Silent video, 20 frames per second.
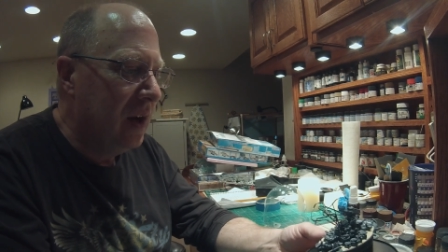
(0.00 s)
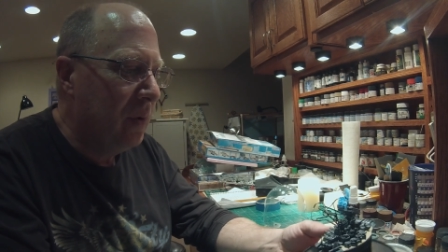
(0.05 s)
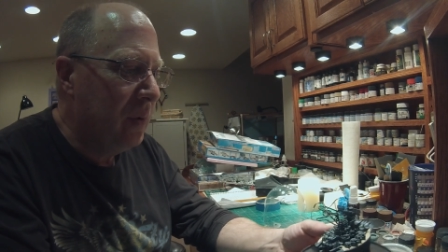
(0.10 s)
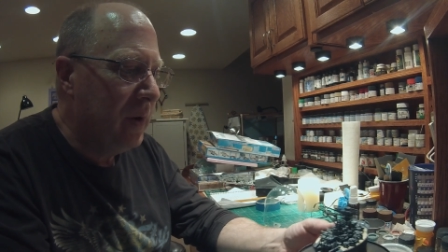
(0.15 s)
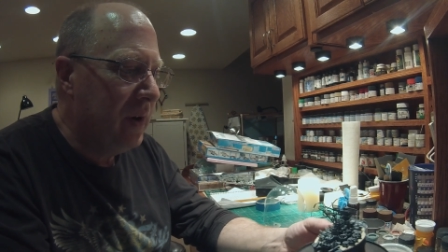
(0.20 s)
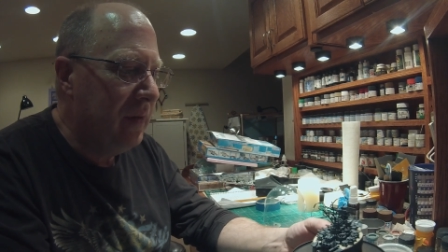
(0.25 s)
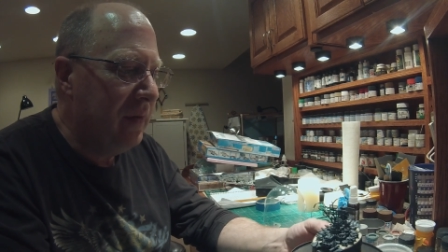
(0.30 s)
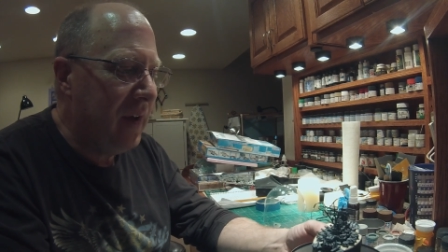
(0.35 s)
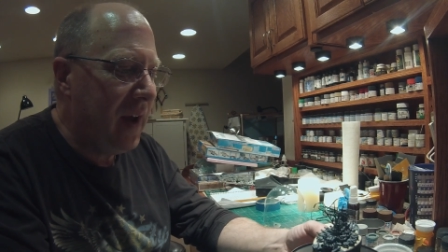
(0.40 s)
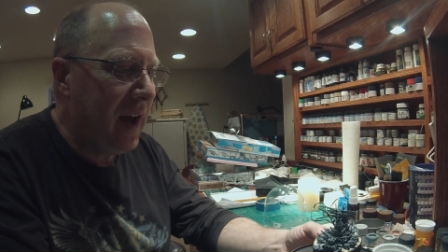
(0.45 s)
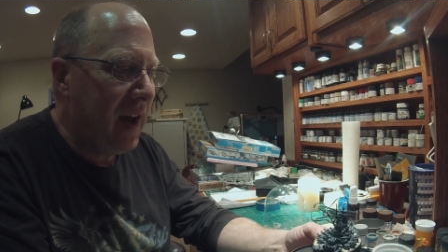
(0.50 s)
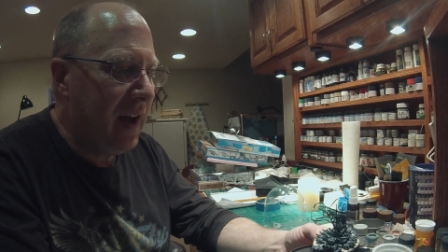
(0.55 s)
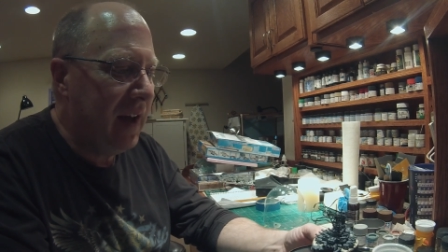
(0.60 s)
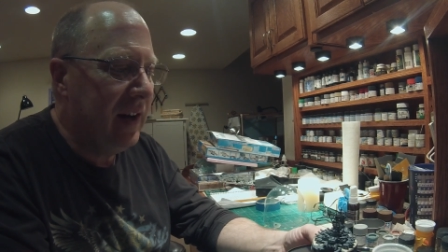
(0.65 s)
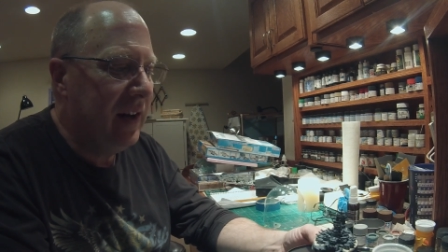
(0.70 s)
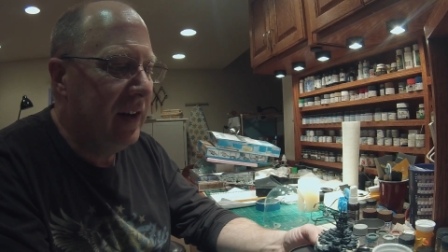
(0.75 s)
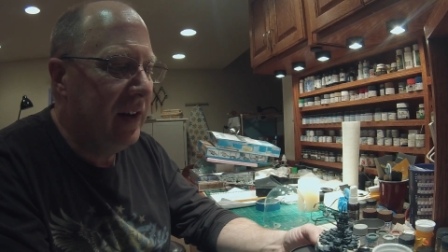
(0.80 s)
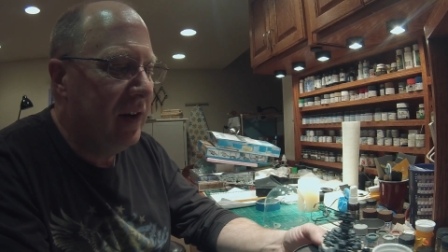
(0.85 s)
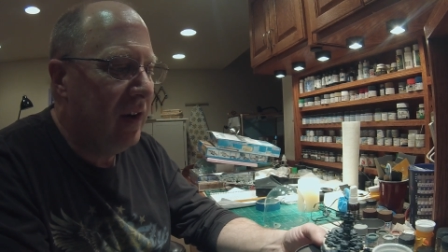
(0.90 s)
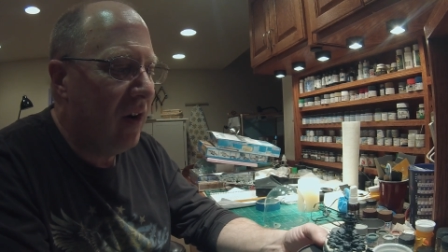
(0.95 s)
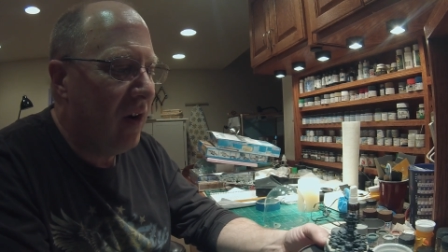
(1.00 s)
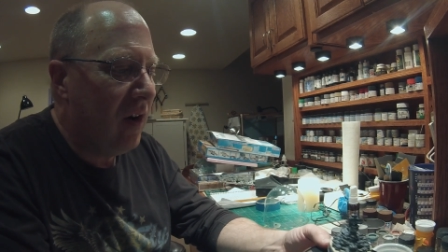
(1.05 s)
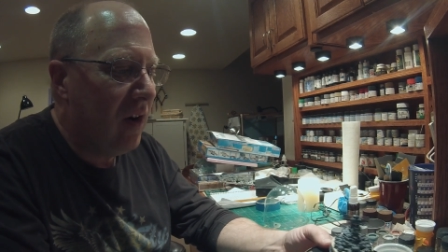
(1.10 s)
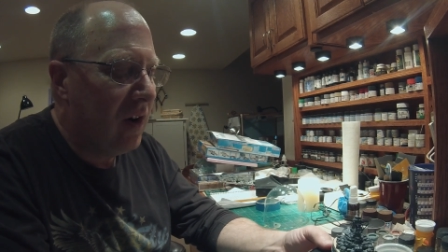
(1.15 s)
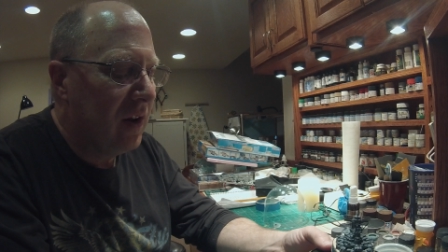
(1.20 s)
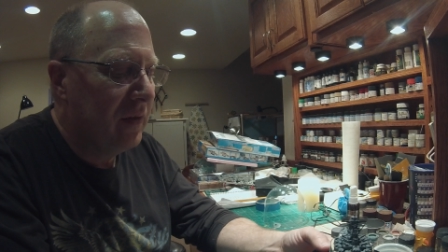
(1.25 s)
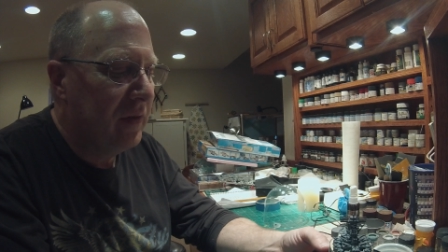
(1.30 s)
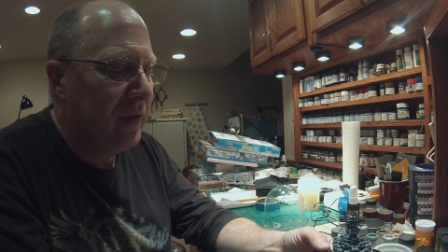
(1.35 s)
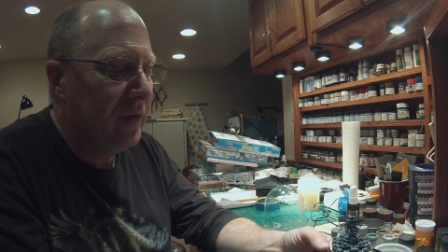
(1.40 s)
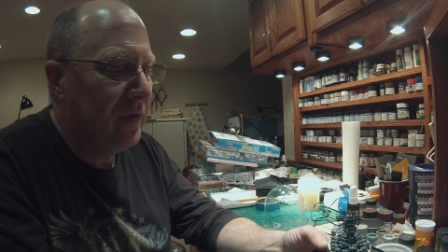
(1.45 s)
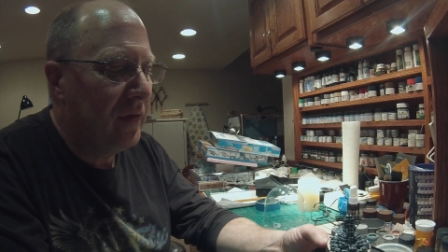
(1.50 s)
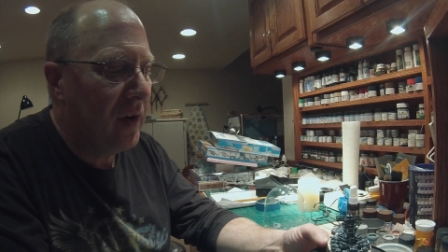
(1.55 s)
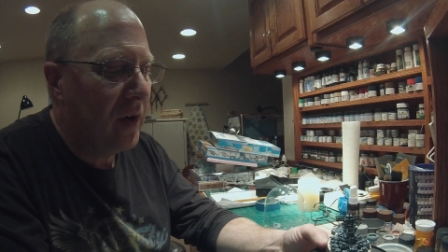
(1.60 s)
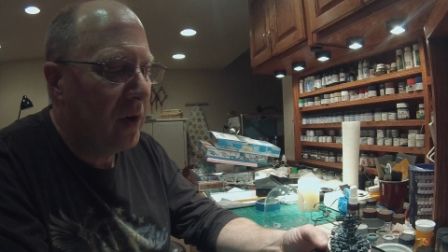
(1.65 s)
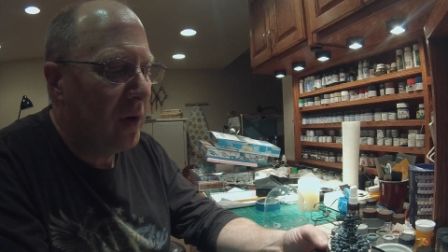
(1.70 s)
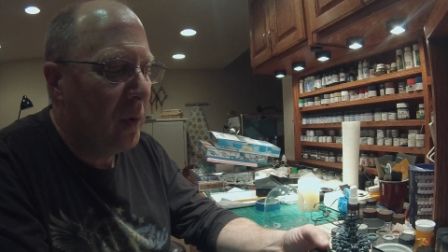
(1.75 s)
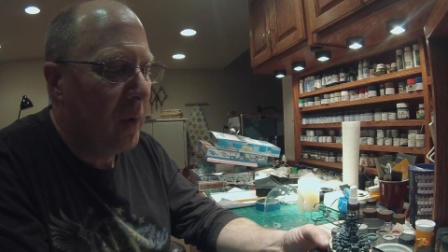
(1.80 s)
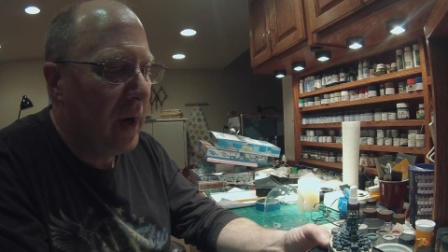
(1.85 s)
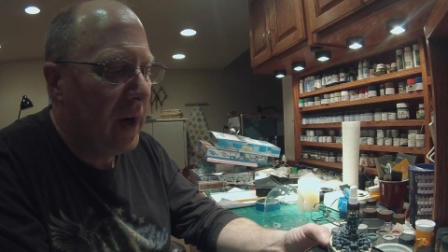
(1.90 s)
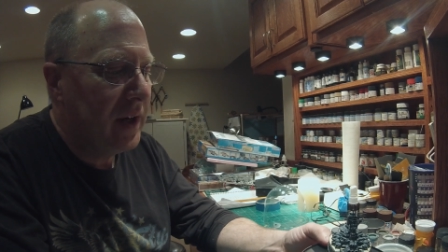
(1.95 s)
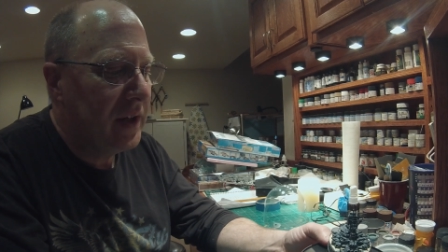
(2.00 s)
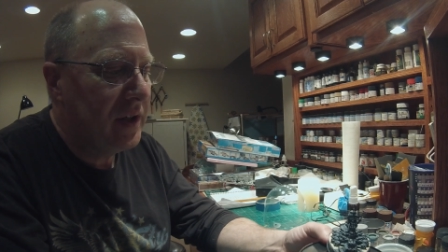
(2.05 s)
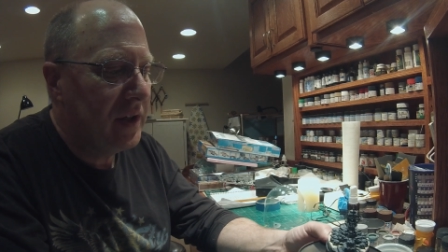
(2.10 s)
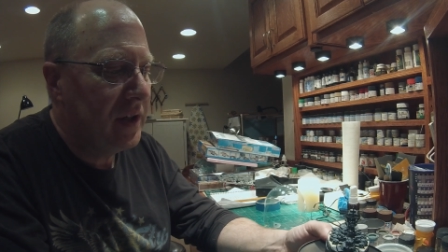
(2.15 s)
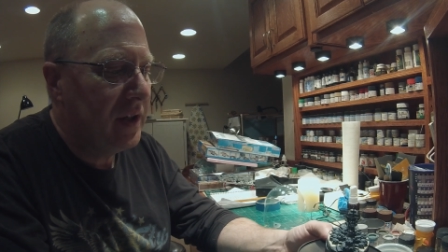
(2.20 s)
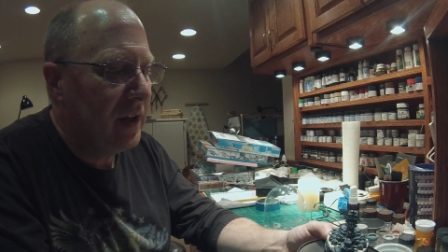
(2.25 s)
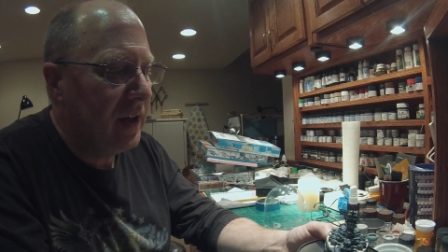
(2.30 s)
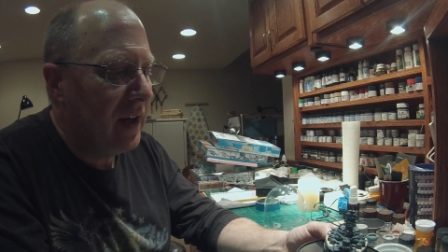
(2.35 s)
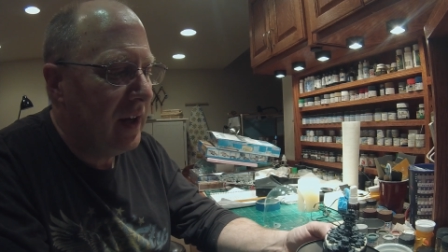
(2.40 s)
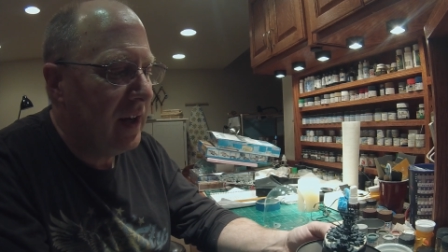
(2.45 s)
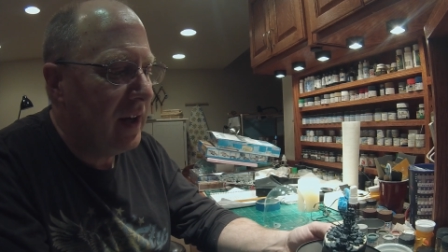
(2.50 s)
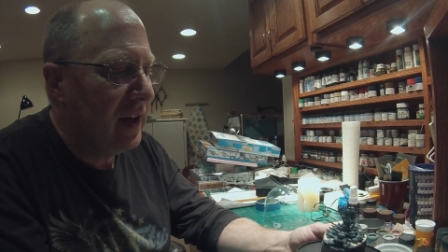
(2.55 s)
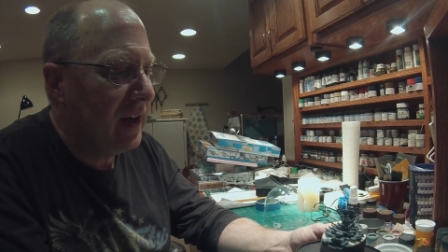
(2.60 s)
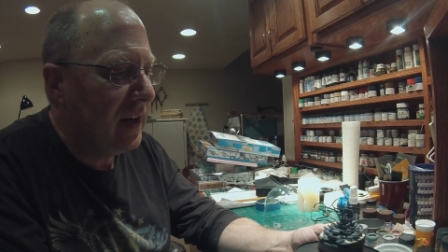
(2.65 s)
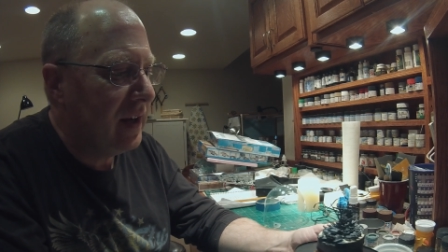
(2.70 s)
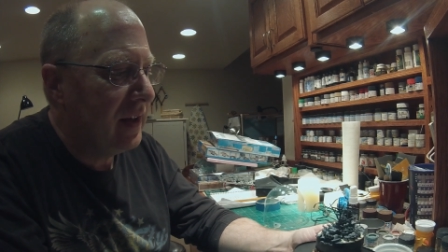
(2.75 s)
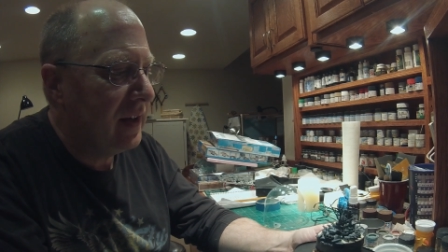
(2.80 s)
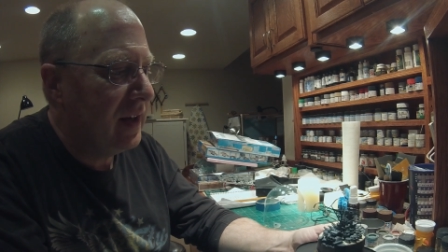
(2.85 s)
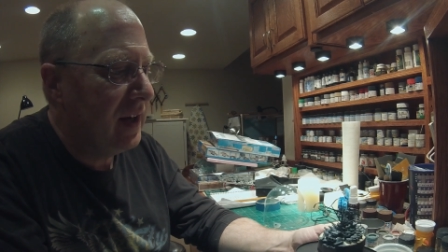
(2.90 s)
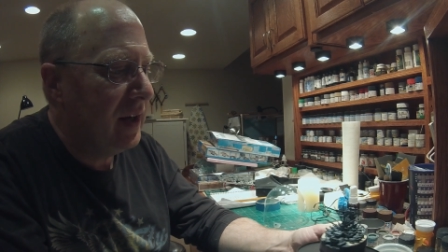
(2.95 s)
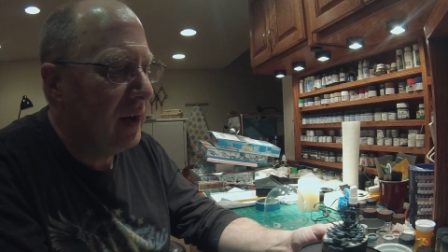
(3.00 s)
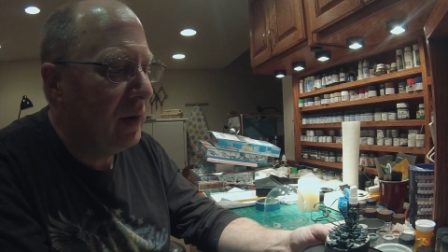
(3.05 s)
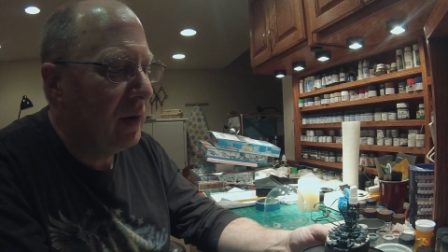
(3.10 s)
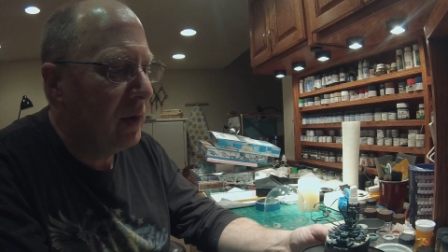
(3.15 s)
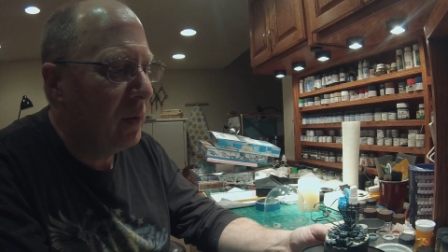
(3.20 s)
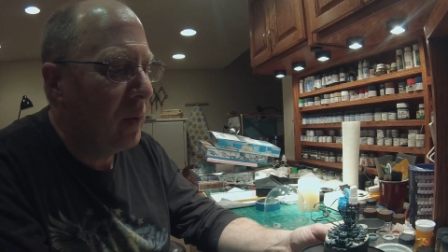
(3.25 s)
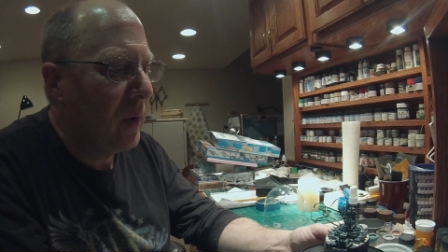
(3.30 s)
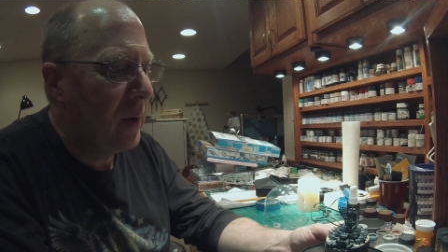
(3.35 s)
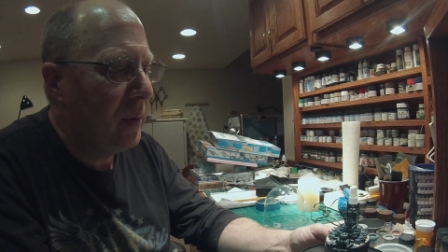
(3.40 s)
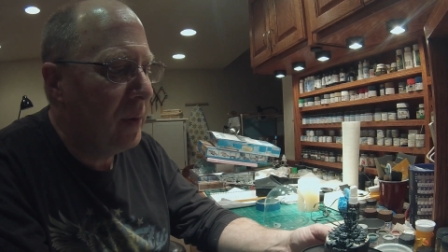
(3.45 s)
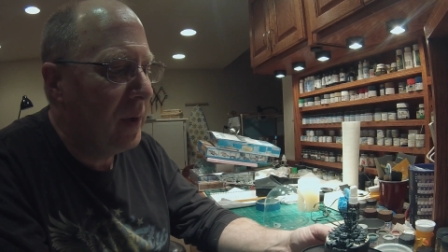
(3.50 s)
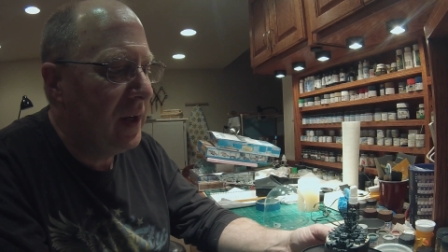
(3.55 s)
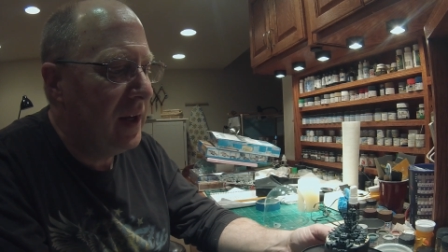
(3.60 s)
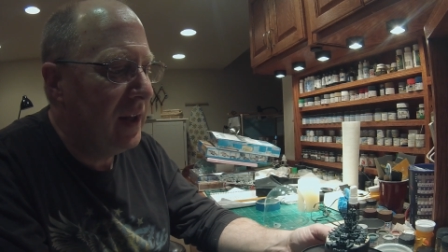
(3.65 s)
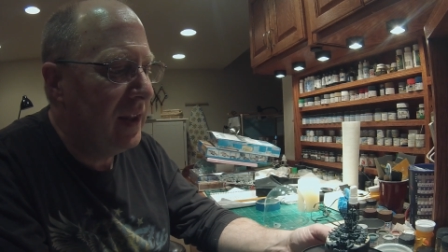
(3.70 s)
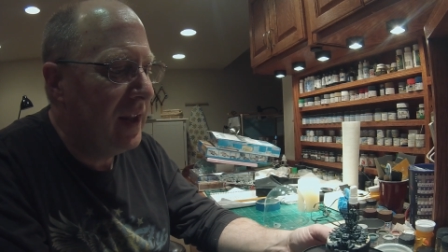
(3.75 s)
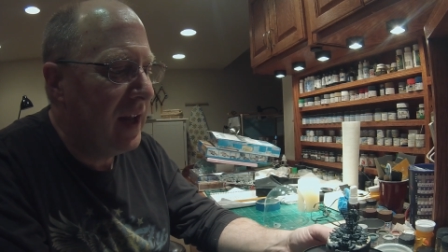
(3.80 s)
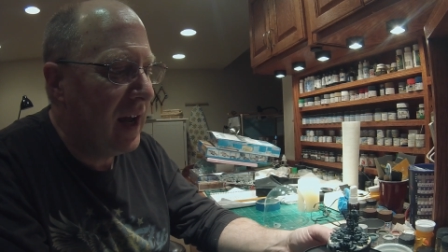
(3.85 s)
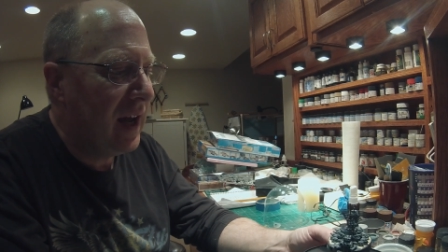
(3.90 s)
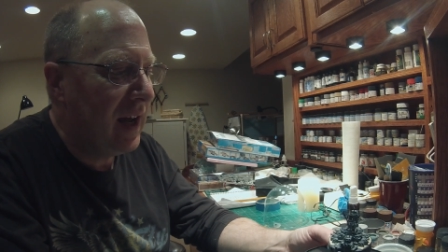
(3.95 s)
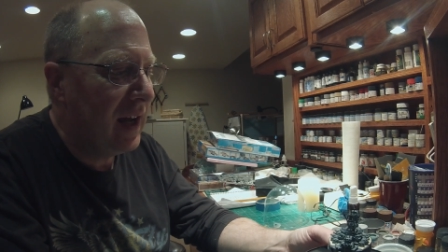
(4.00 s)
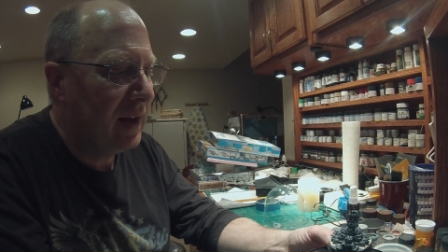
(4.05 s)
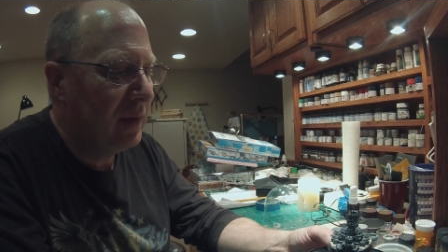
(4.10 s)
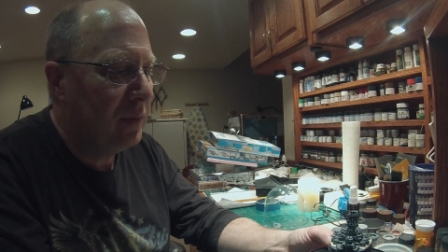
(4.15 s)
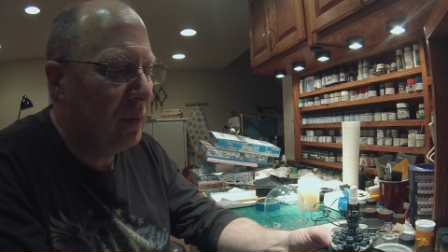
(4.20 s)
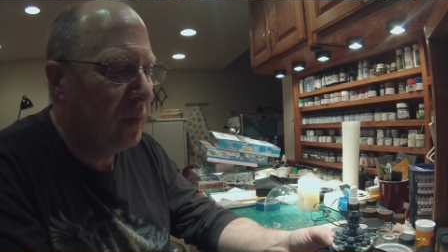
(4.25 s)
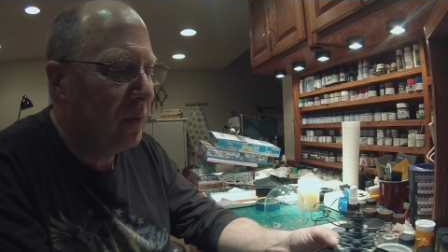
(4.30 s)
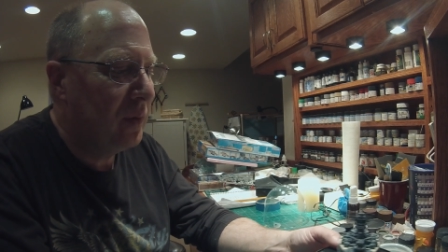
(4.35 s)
We have added all of the photo etch, and again, the way we did that,